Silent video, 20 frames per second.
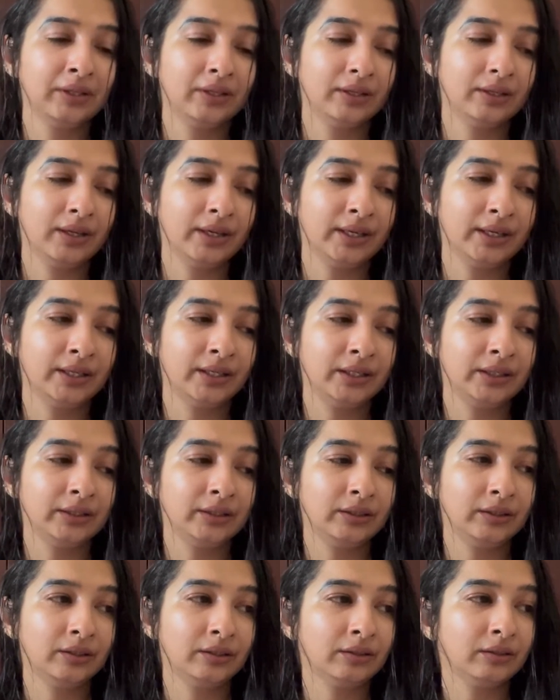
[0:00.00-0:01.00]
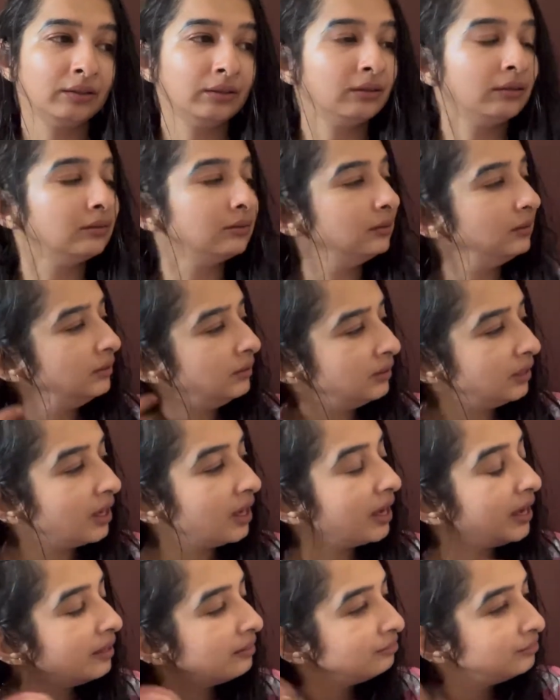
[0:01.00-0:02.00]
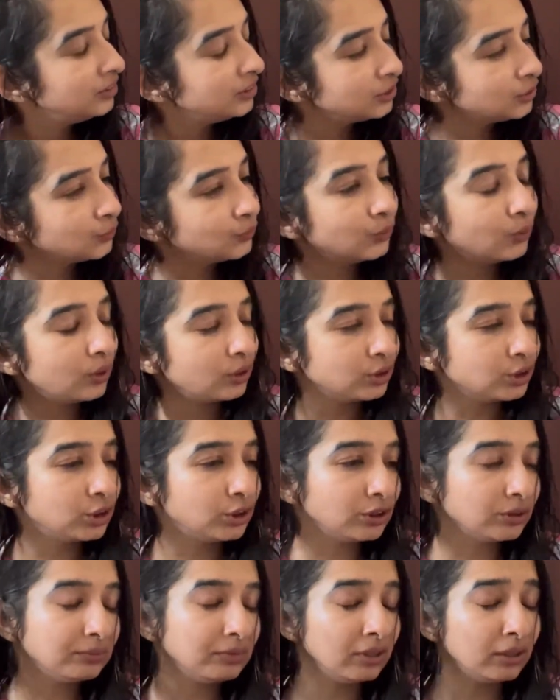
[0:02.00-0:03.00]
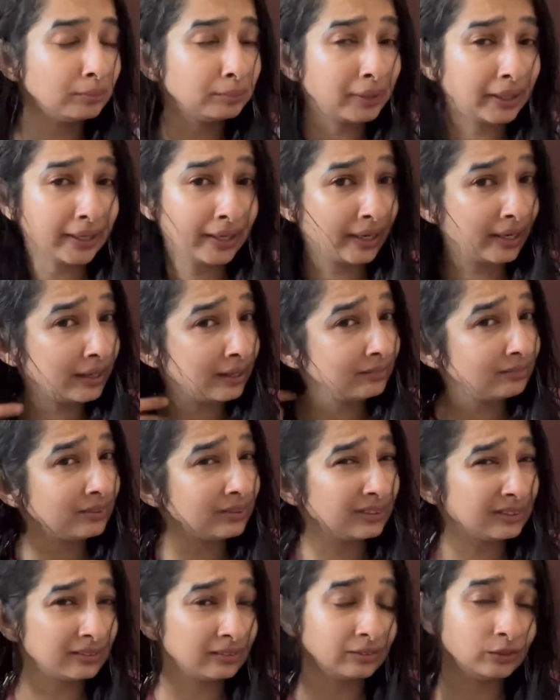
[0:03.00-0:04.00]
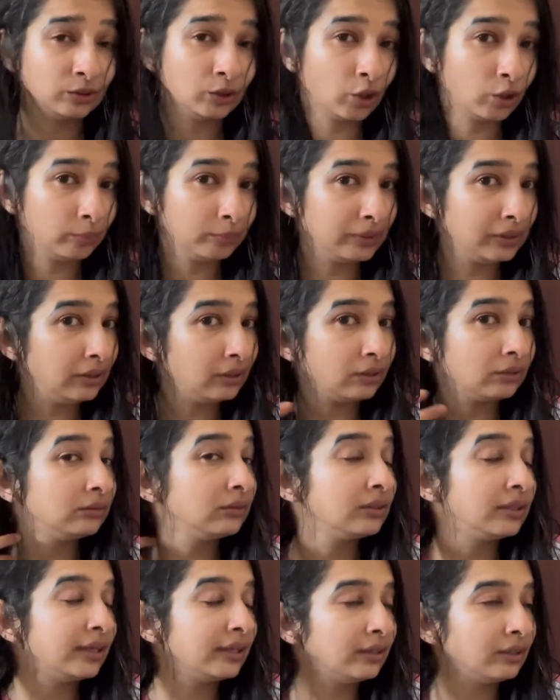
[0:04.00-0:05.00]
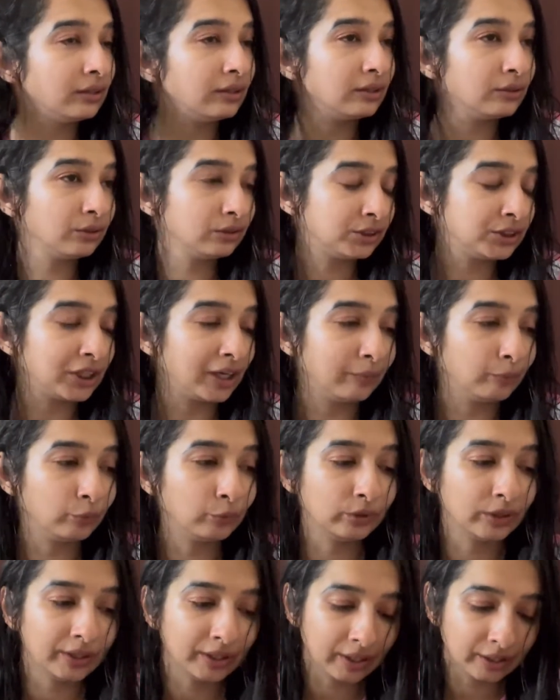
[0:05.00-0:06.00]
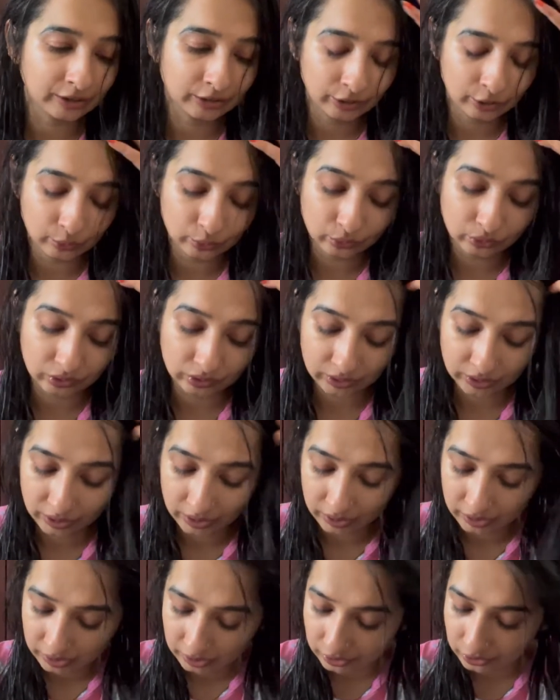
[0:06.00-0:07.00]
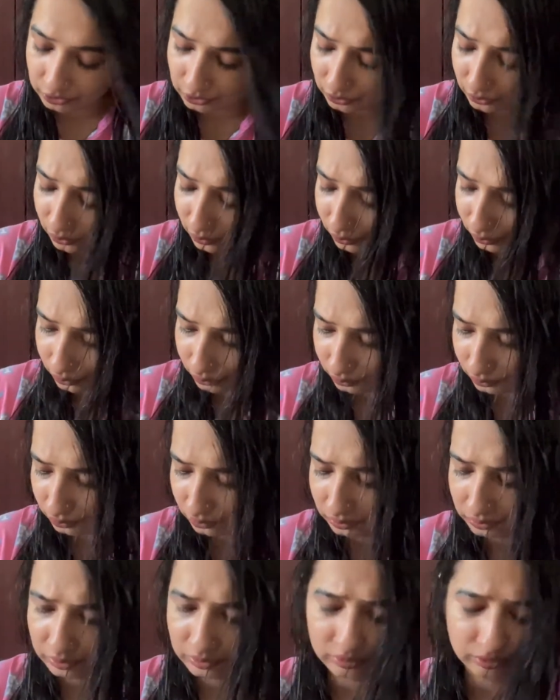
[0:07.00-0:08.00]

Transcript: And yeah, I've just washed my hair with normal or the regular shampoo that I use. So